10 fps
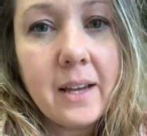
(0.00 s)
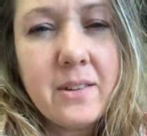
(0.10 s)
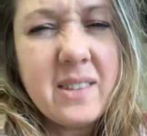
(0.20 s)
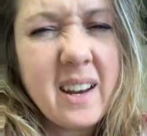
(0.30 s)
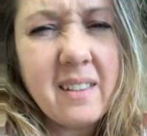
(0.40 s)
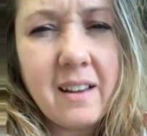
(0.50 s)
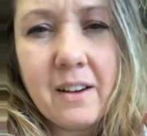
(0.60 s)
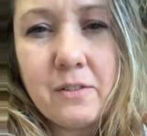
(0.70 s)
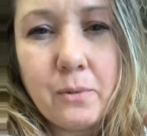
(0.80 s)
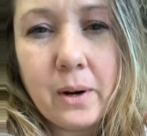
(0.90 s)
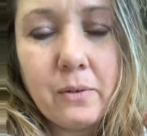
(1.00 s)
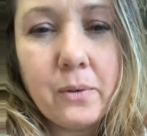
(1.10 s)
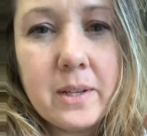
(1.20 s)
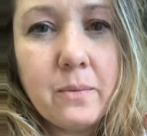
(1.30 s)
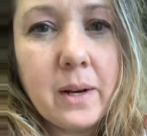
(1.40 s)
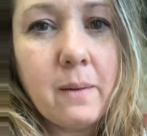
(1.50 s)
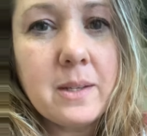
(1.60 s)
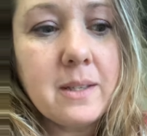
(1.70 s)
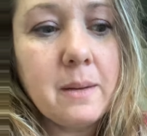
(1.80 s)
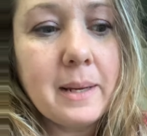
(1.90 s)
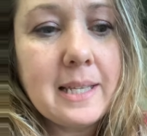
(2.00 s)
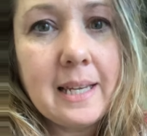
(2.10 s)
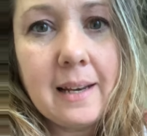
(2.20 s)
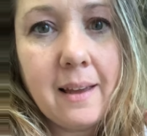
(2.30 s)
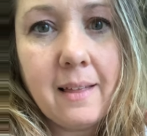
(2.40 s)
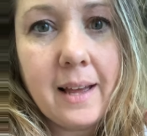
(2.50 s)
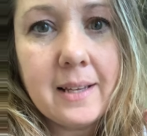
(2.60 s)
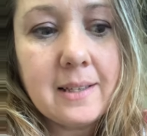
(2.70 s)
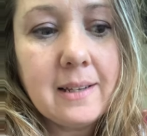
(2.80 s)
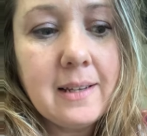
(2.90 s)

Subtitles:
used that a lot for whatever reason when I was in my CNA class.